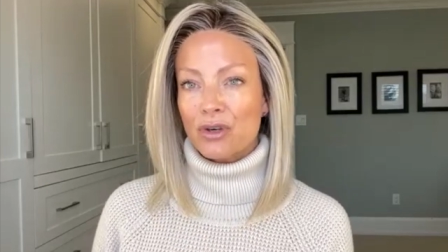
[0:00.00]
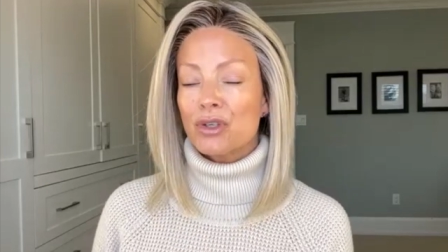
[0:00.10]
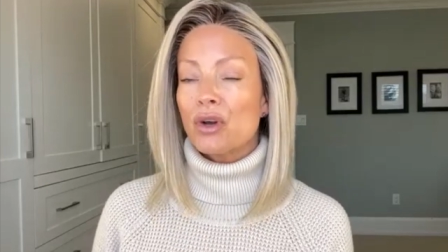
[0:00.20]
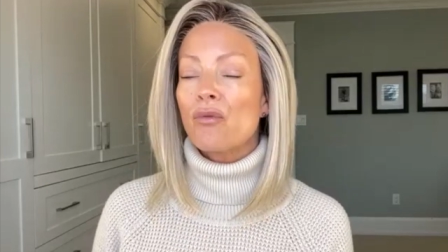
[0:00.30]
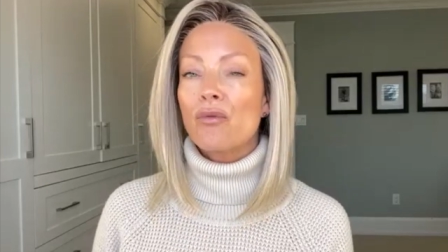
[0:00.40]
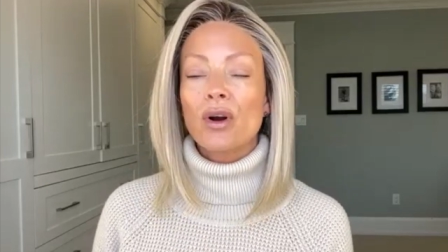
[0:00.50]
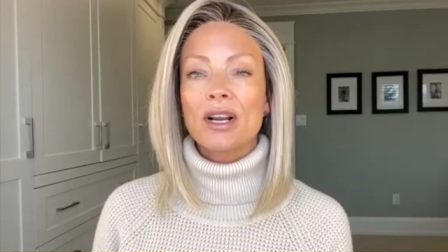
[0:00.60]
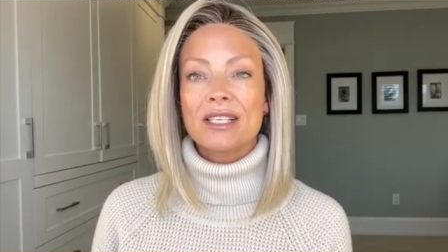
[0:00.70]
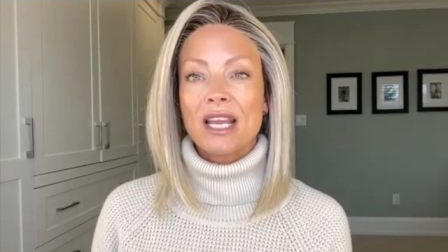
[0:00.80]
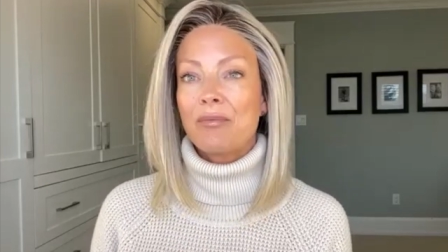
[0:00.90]
So for
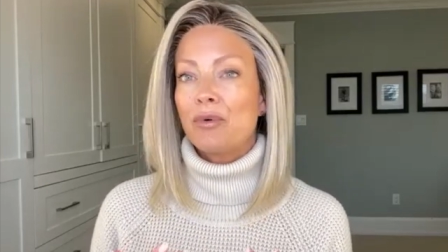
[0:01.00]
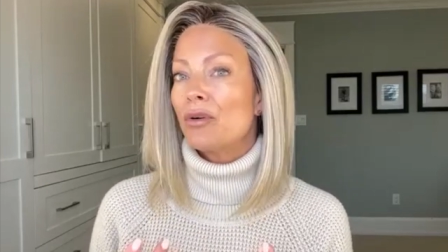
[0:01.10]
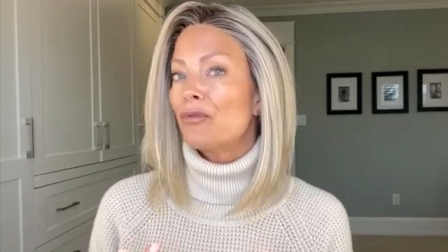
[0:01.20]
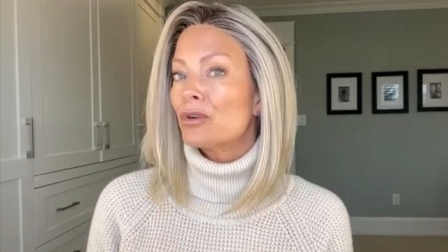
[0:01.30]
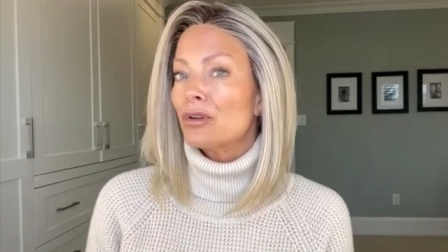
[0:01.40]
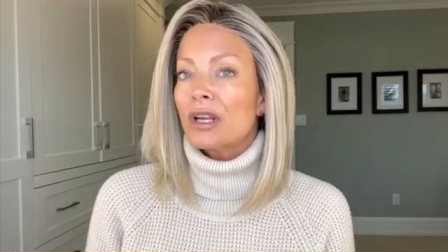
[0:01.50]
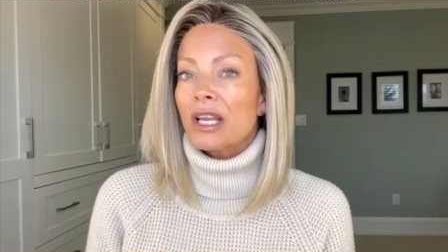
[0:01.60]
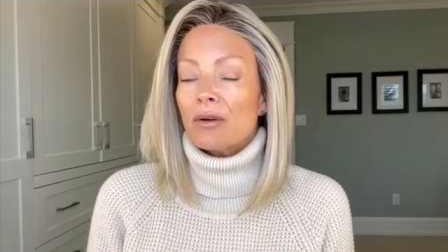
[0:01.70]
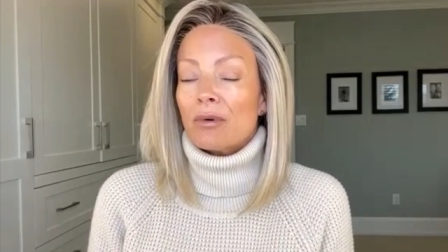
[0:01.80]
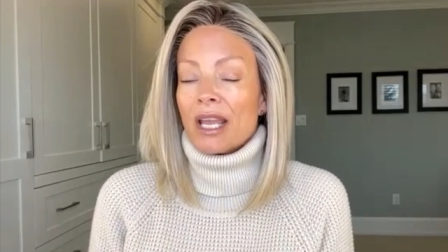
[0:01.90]
example, if you're
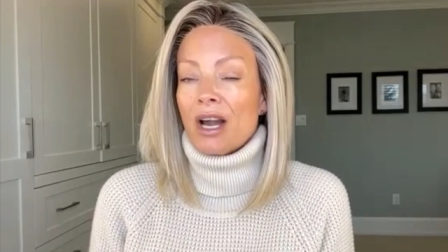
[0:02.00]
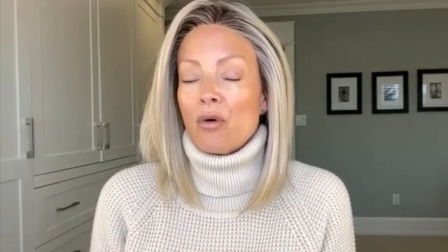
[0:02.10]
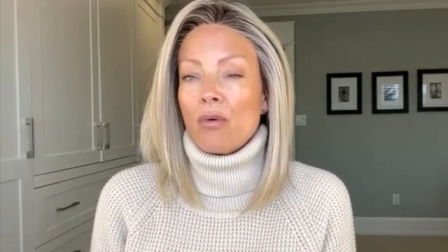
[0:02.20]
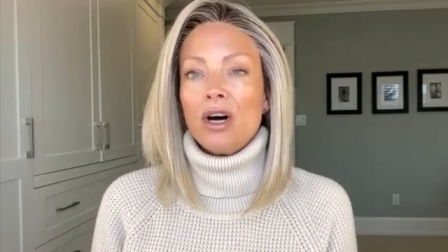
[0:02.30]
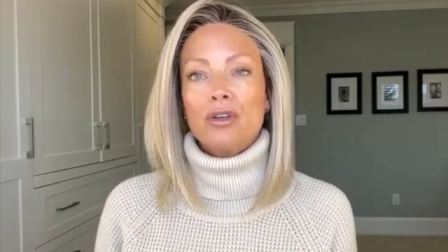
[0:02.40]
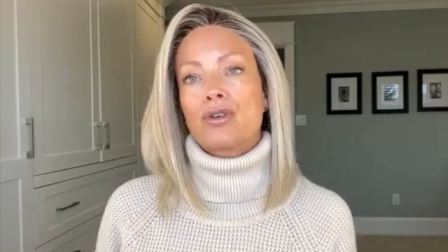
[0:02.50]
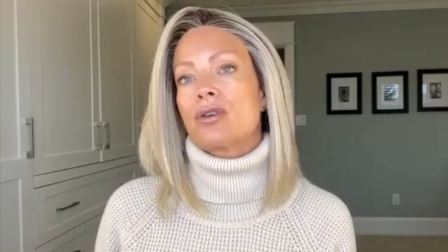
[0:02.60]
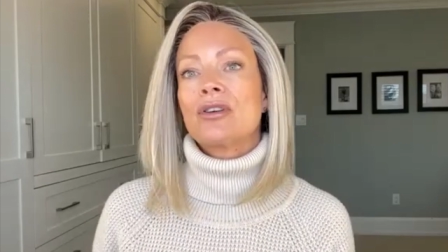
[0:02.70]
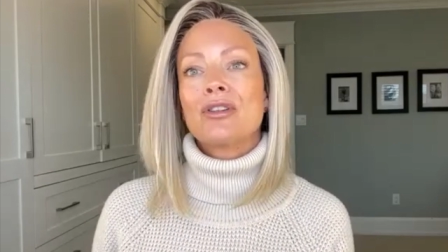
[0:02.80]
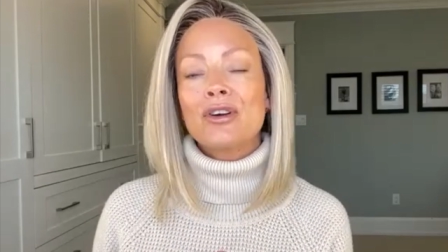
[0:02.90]
looking at Raquel Welch or
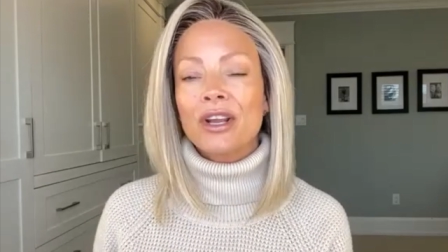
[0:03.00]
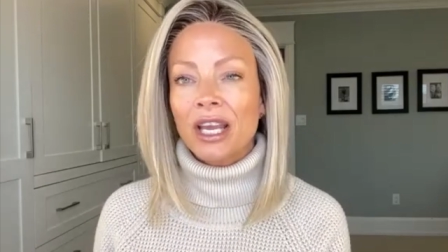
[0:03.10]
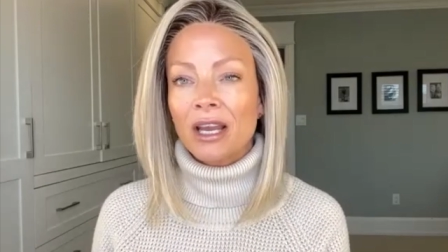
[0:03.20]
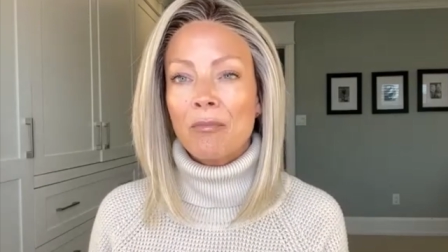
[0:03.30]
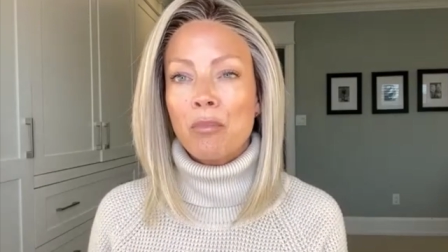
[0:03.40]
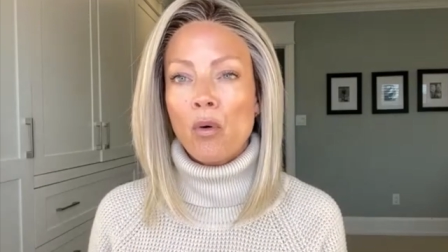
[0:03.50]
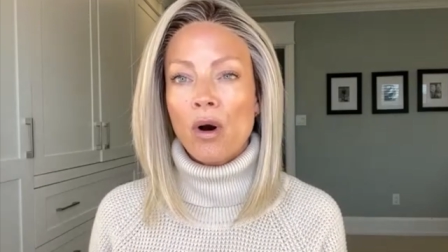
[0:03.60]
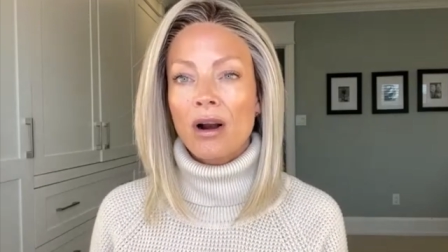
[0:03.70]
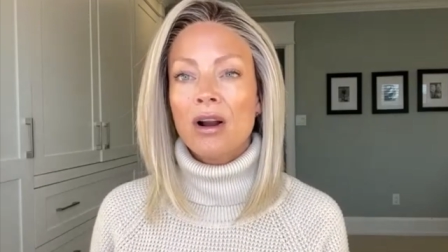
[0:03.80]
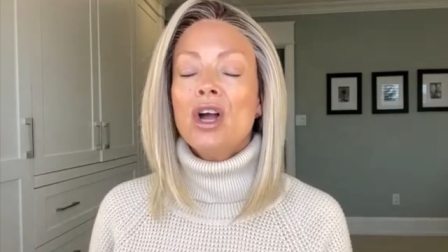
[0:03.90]
you're looking at
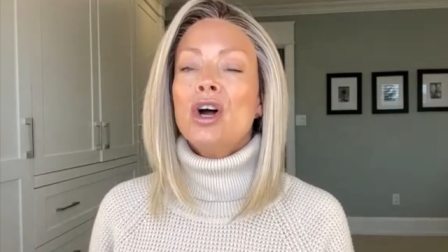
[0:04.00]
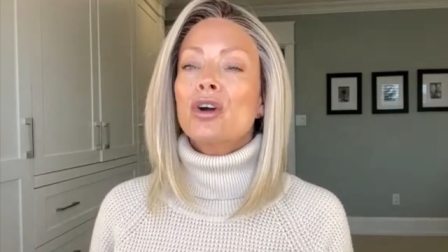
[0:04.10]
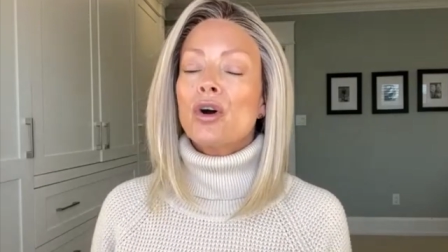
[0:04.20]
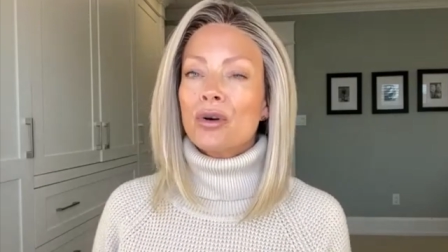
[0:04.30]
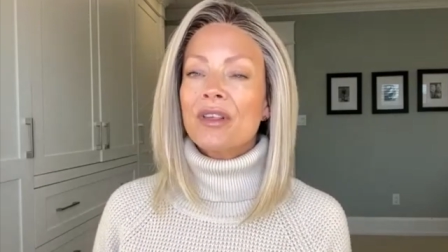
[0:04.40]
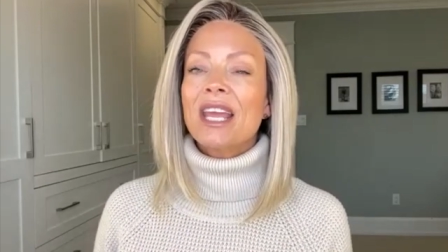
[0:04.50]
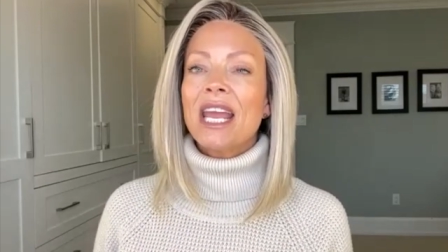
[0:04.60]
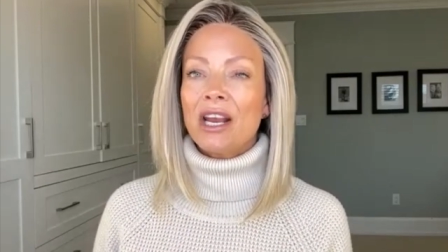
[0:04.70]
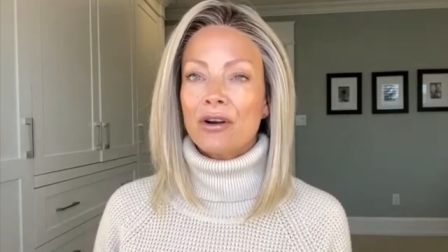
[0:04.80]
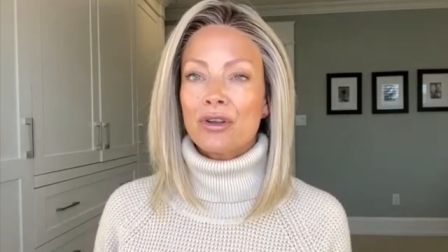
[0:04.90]
Gabor, go to the
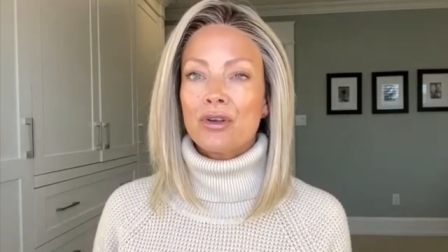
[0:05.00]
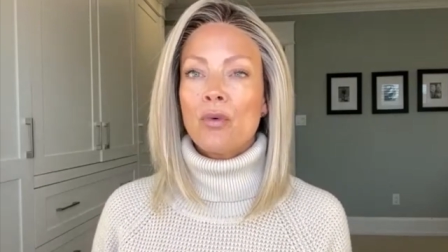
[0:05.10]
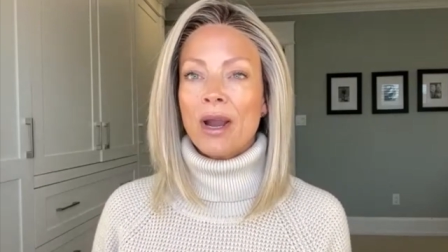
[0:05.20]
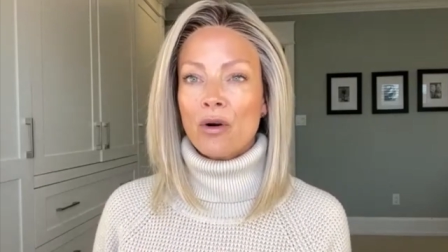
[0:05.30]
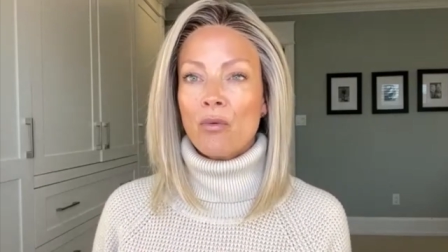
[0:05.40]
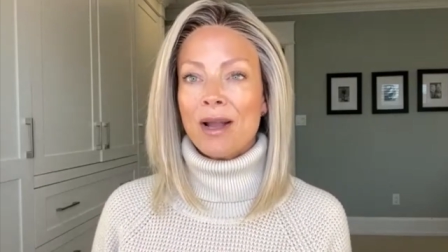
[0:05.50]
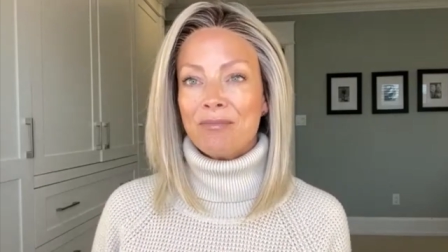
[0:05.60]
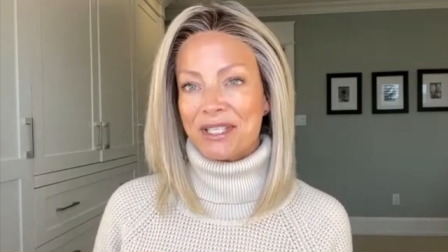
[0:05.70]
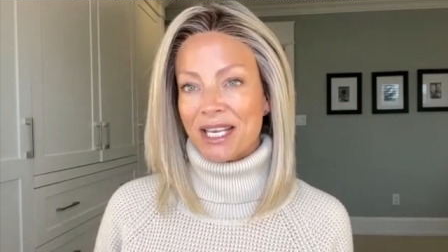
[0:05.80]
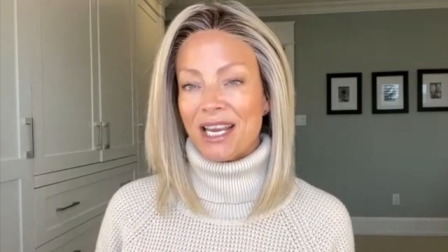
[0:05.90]
Hair You Wear
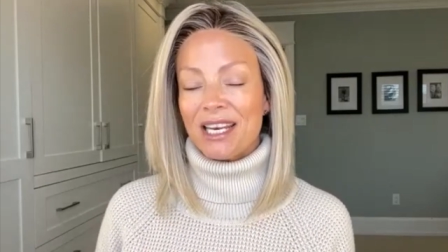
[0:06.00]
website